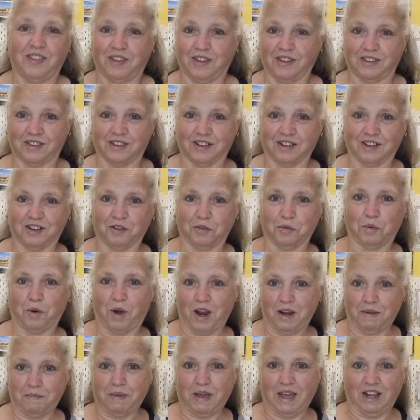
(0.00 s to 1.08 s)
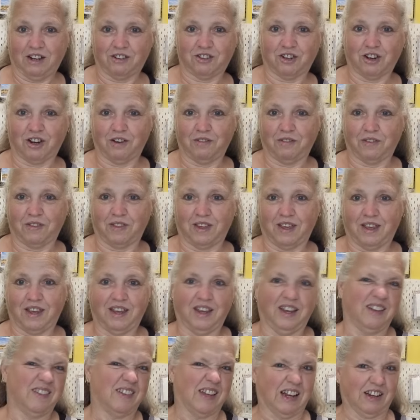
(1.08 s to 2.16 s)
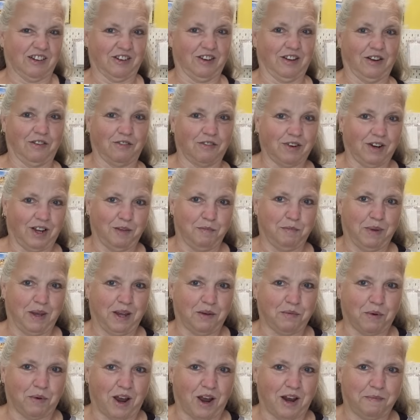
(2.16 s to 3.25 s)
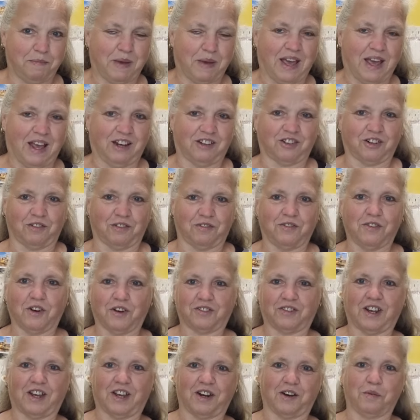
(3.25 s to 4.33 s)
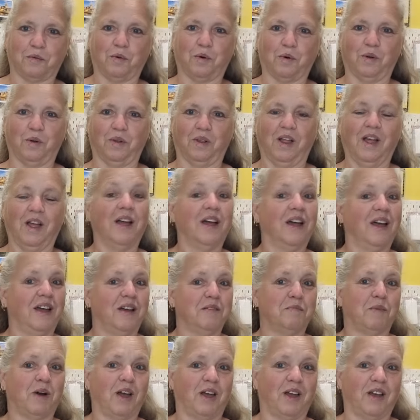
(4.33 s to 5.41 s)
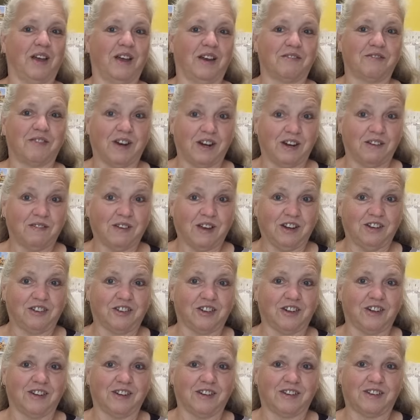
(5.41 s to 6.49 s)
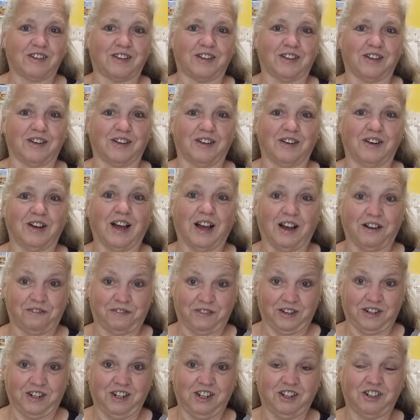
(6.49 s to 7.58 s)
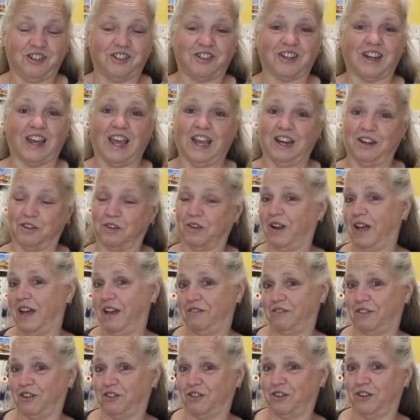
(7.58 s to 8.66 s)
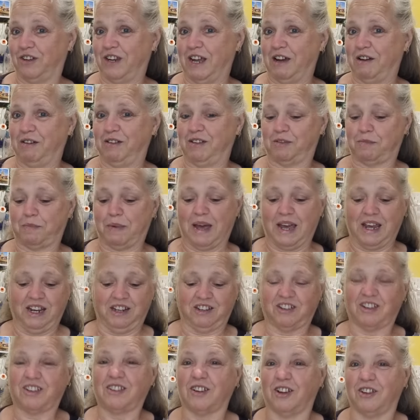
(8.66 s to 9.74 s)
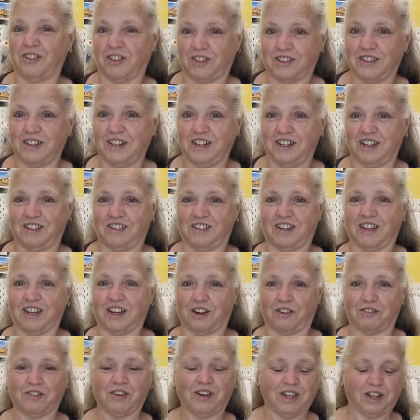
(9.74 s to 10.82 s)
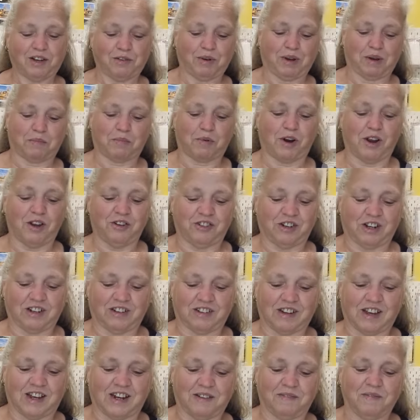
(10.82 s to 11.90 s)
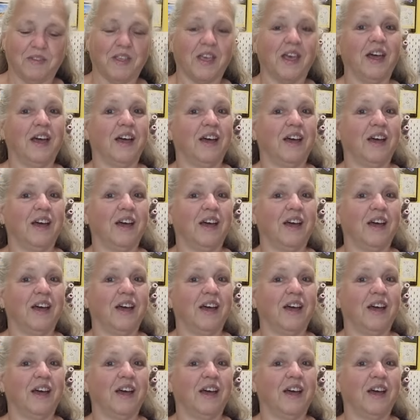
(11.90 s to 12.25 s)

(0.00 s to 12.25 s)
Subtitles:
There's a little white patch over there. It's actually a really big white patch. I've knocked out a wall. My renovations are finished and all I have to do now is paint. So I just needed to get a really quick project done.